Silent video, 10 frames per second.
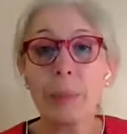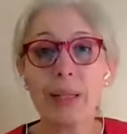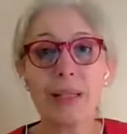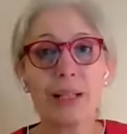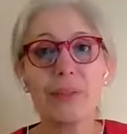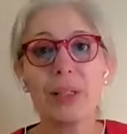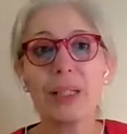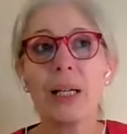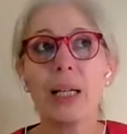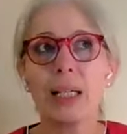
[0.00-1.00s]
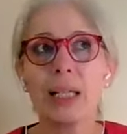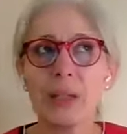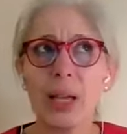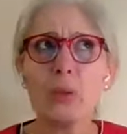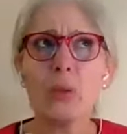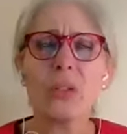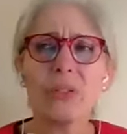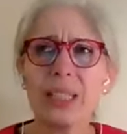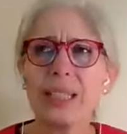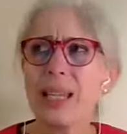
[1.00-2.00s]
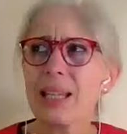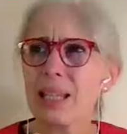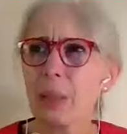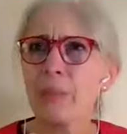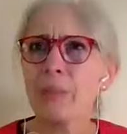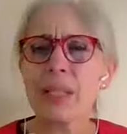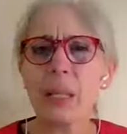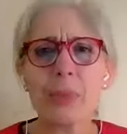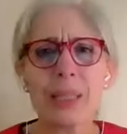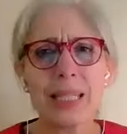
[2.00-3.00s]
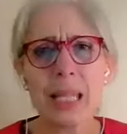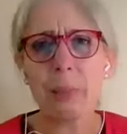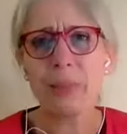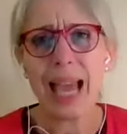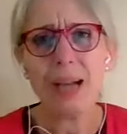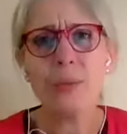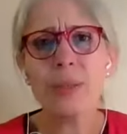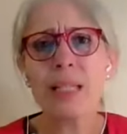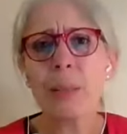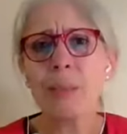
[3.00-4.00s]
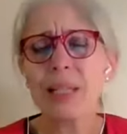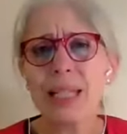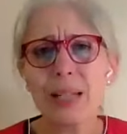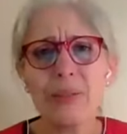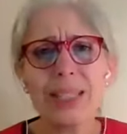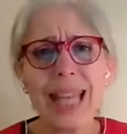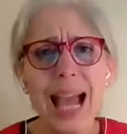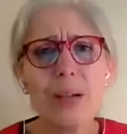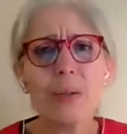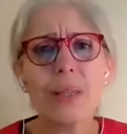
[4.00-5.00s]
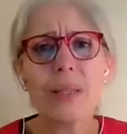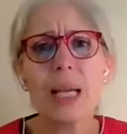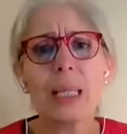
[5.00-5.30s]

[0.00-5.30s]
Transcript: because I also feel that there is some doubts, some self-doubts